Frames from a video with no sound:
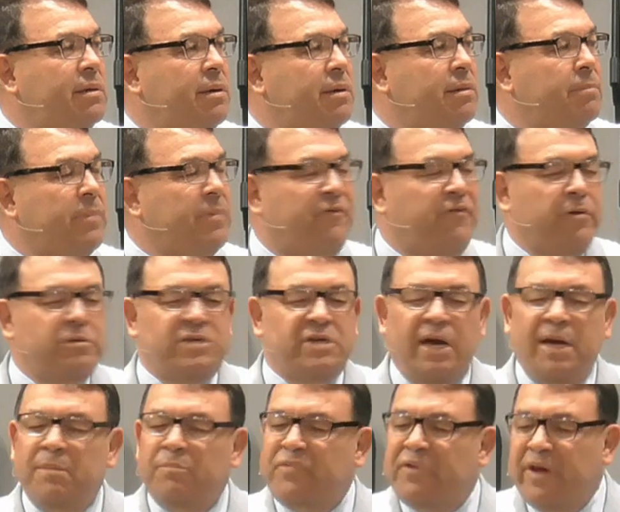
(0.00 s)
But folks, I
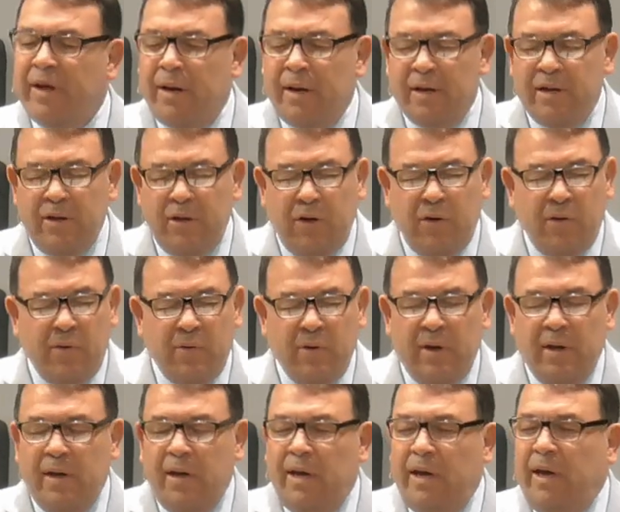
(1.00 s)
am telling you,
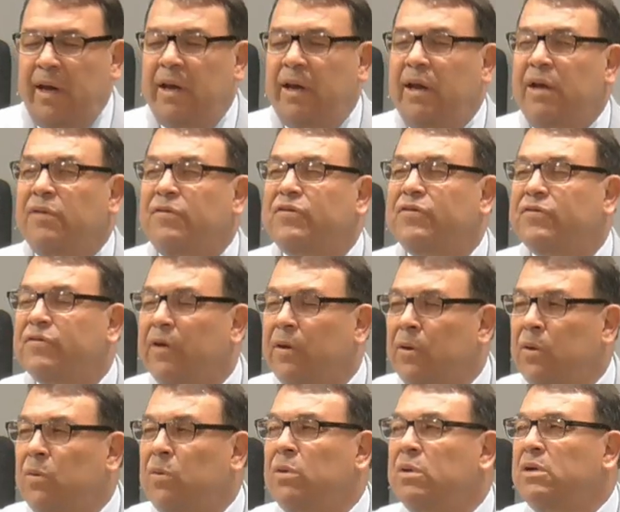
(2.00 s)
it is
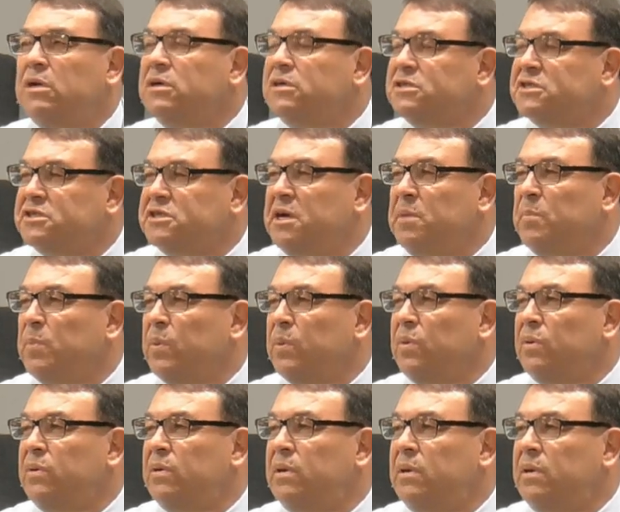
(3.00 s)
so simple.
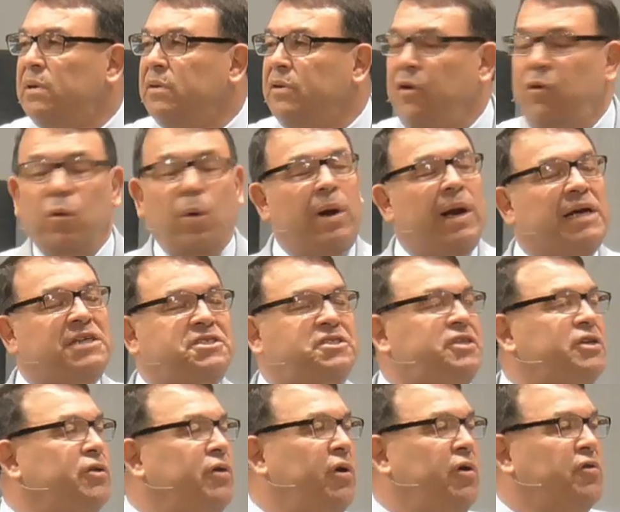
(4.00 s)
You know what I
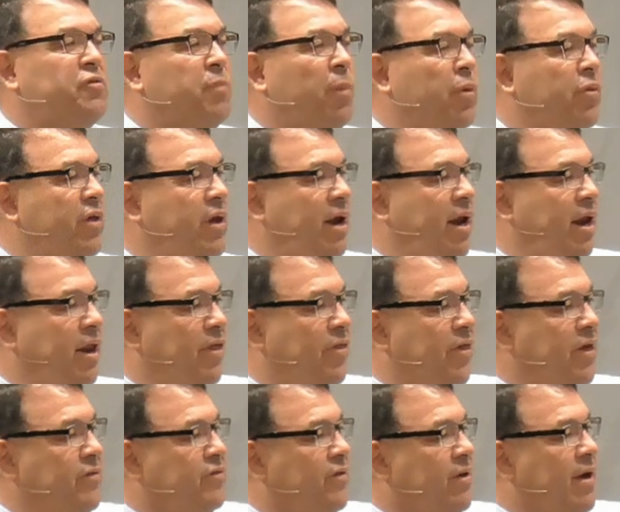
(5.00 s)
still use more than
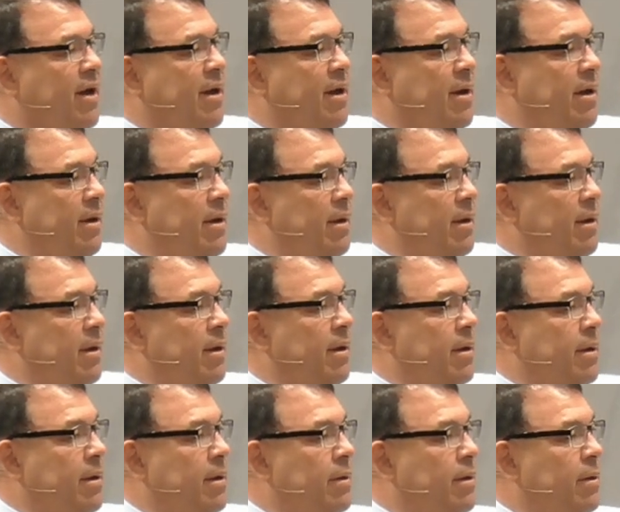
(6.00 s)
anything, Scott?
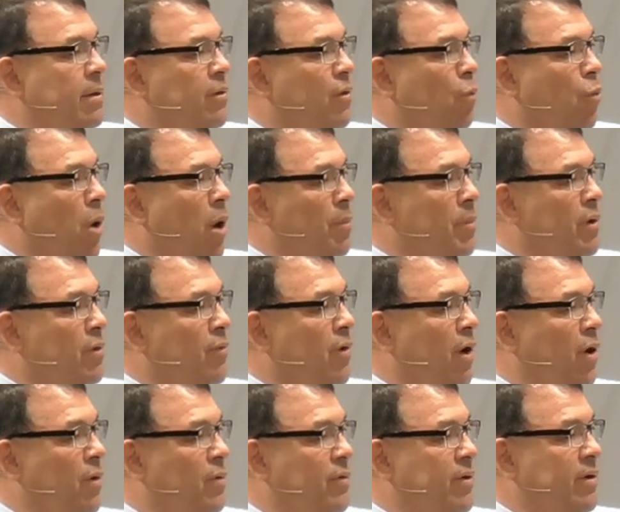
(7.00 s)
The Roman
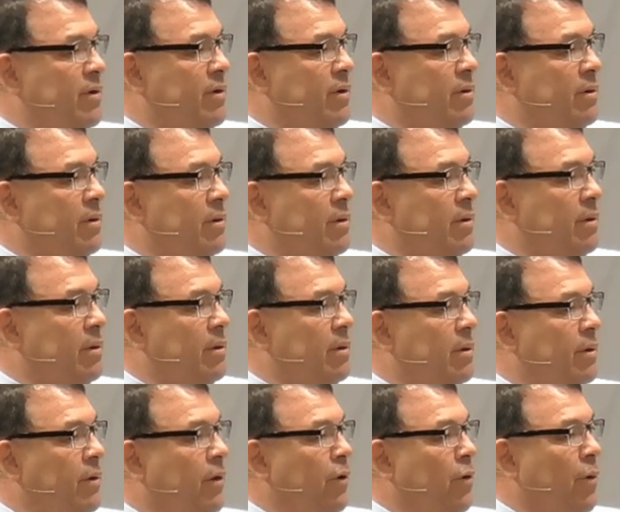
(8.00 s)
road.
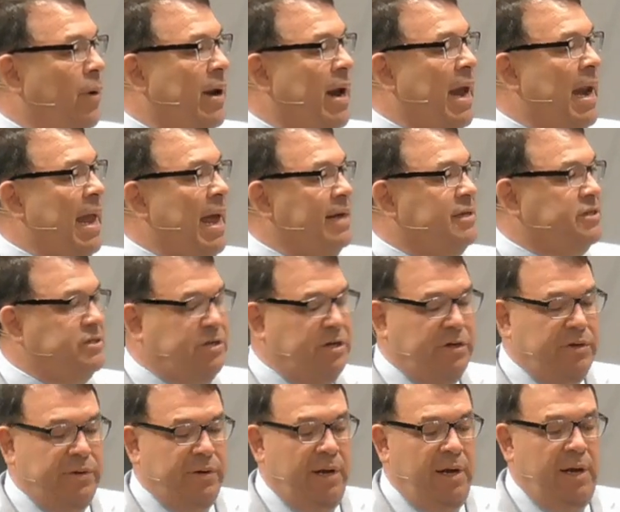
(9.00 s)
You know what I like to
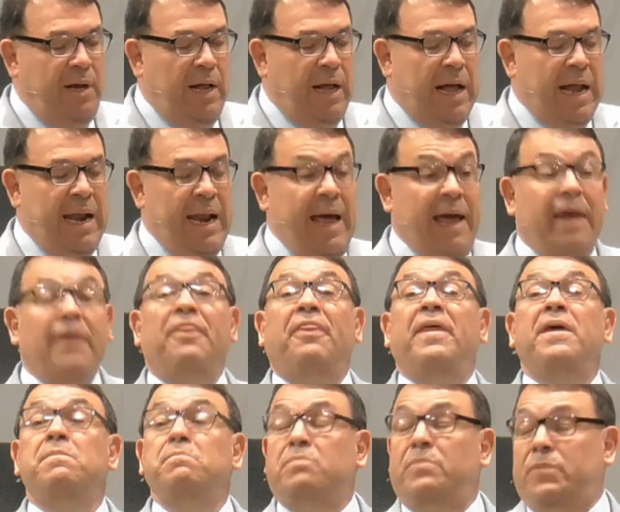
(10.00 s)
do? I like
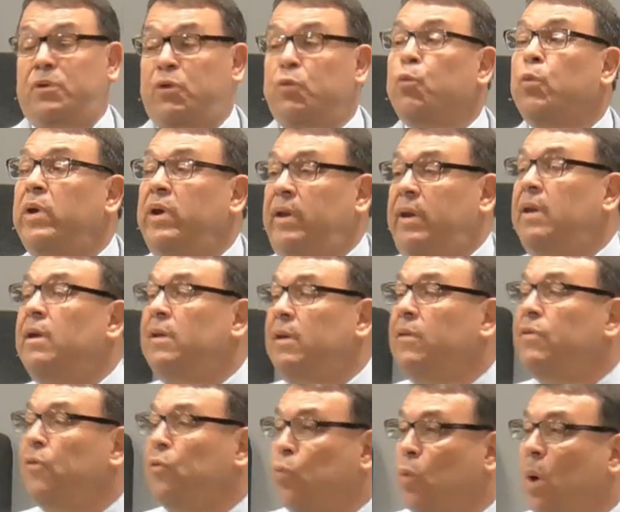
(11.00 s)
them to read
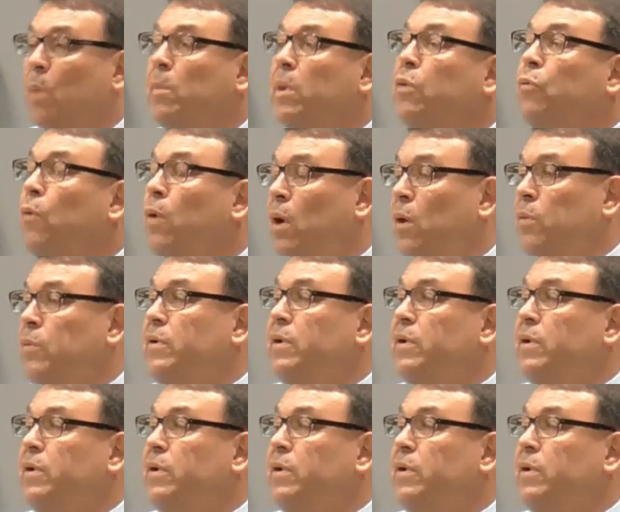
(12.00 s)
the Roman road.